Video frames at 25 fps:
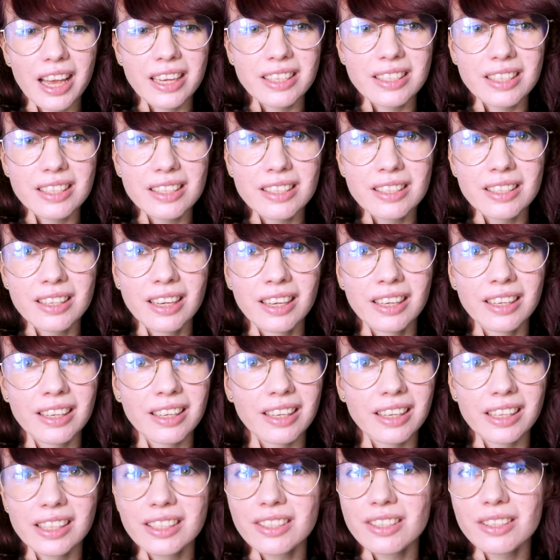I just,
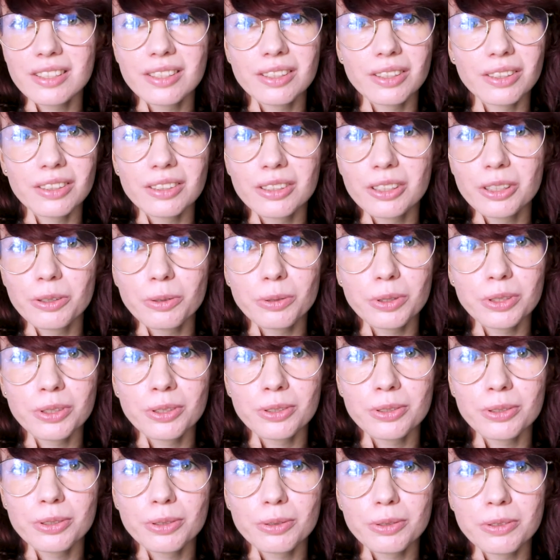I just don't know what
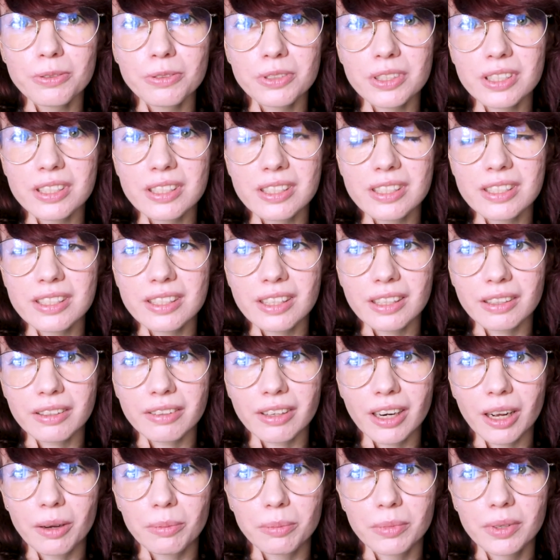to do with this
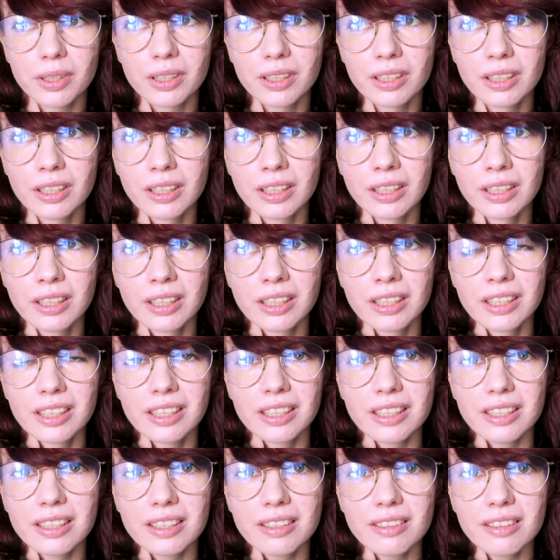Instagram.
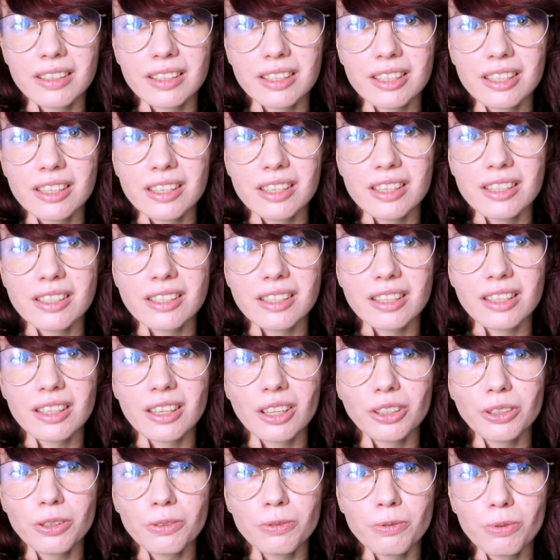It really is a
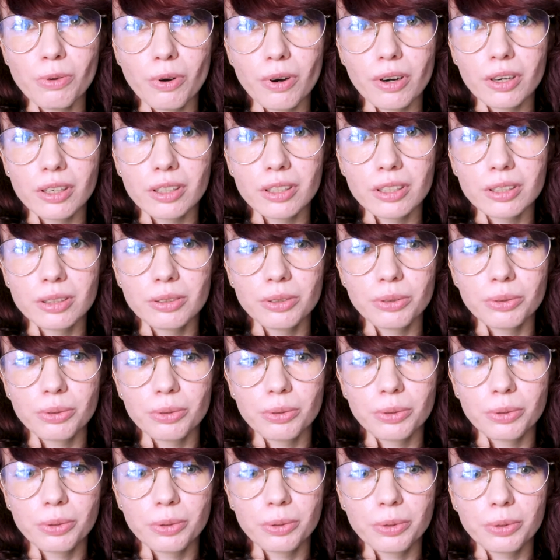lot of work
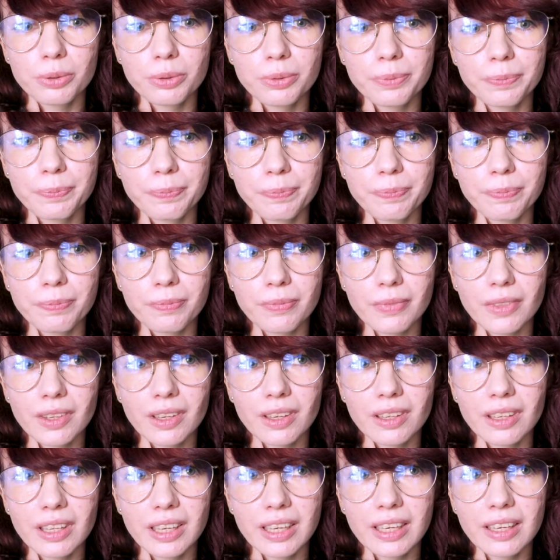to
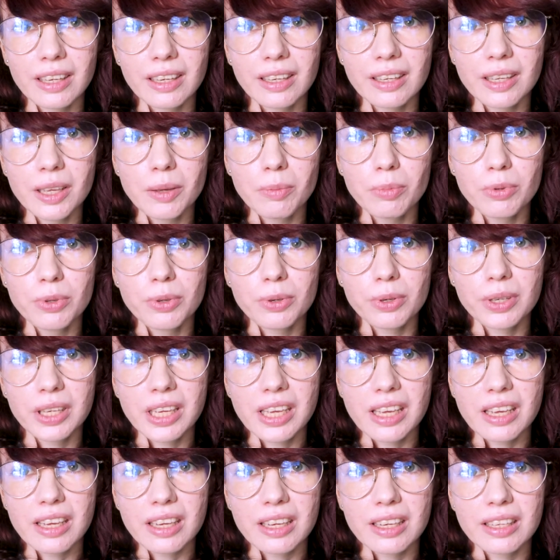like keep
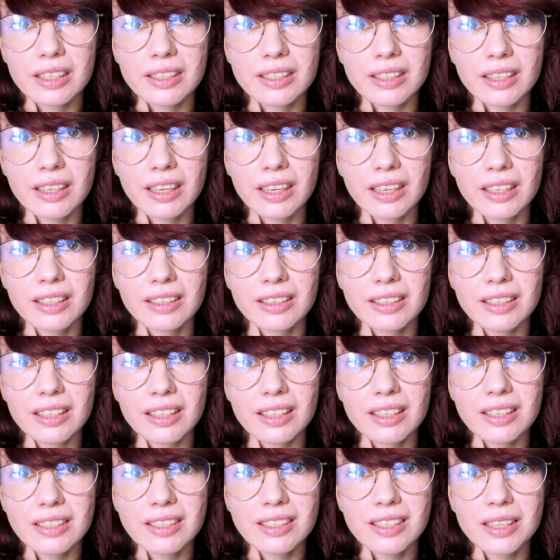doing it and
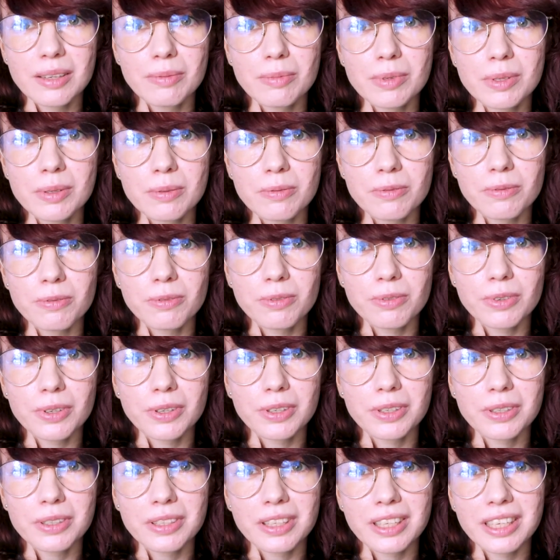it seems
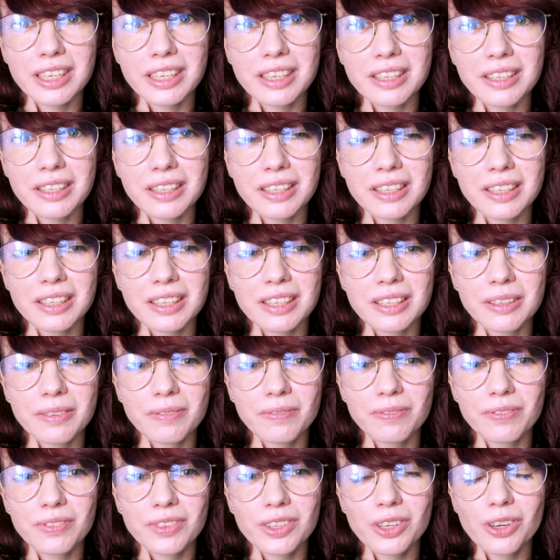for like
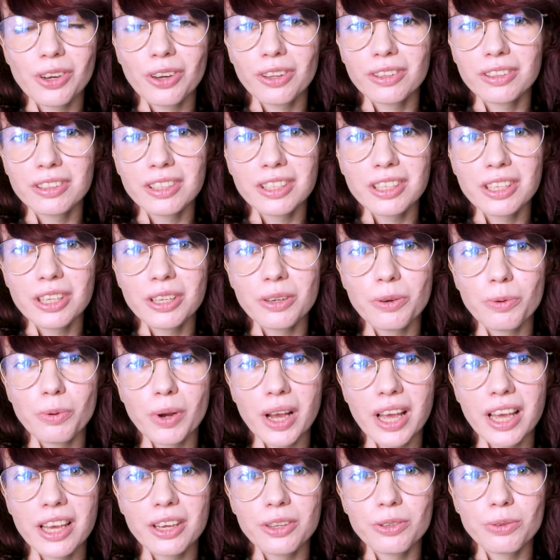the only
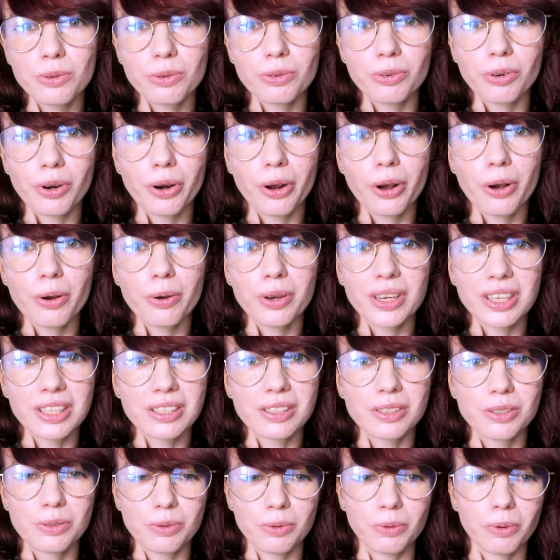way to grow
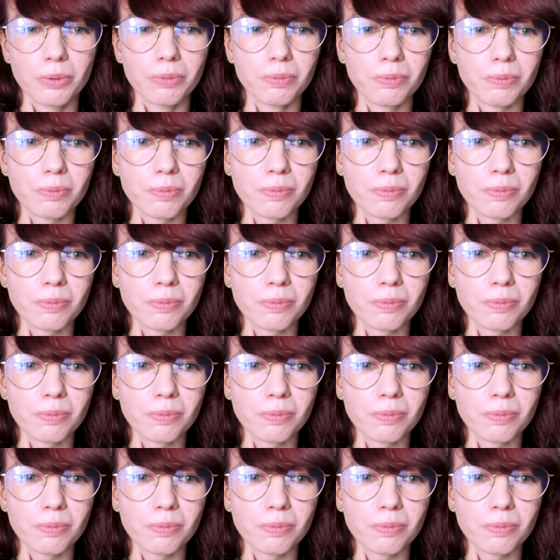is to